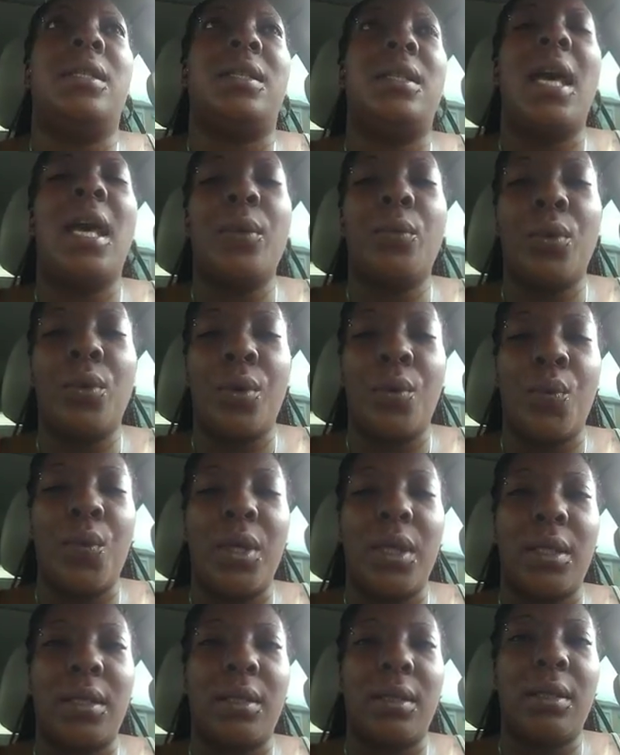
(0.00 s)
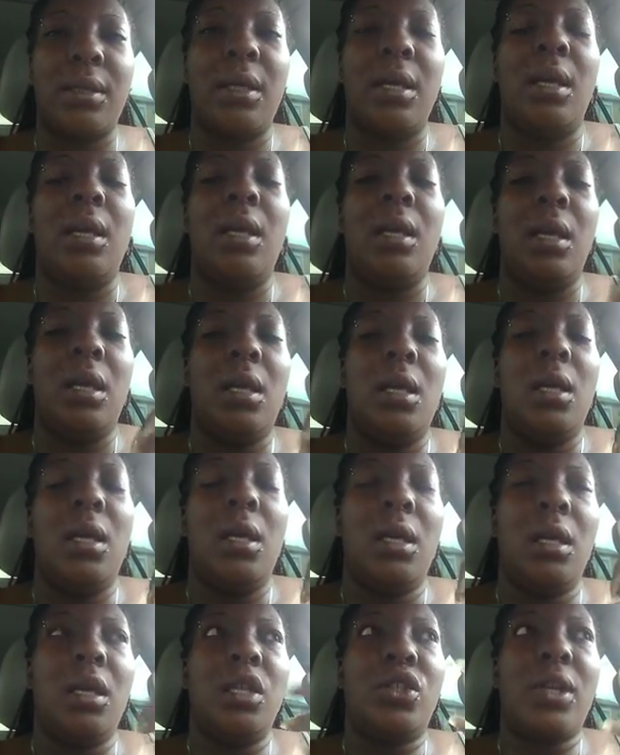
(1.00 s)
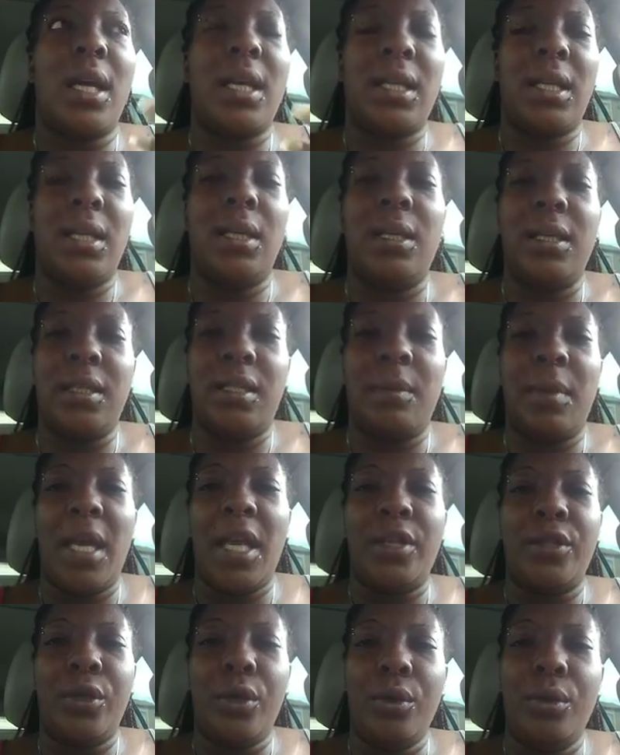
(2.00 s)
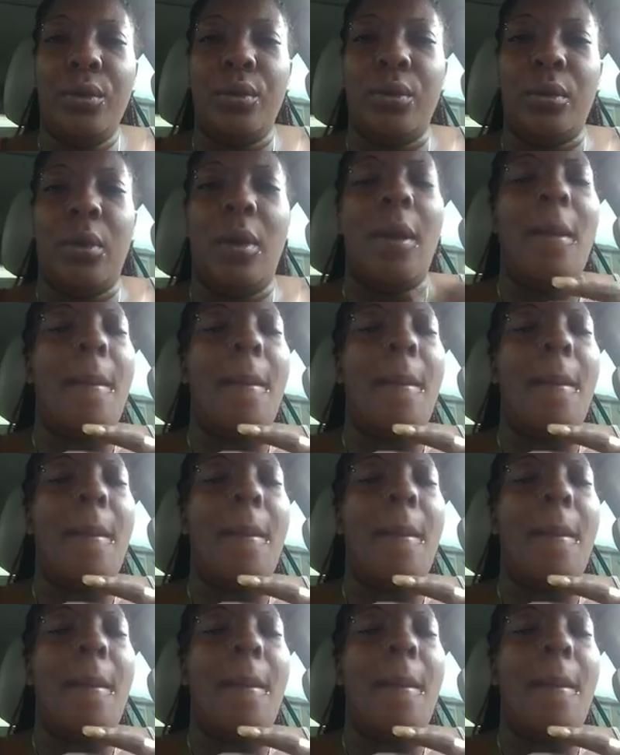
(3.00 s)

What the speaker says: dining room with us is trying to kill this man too.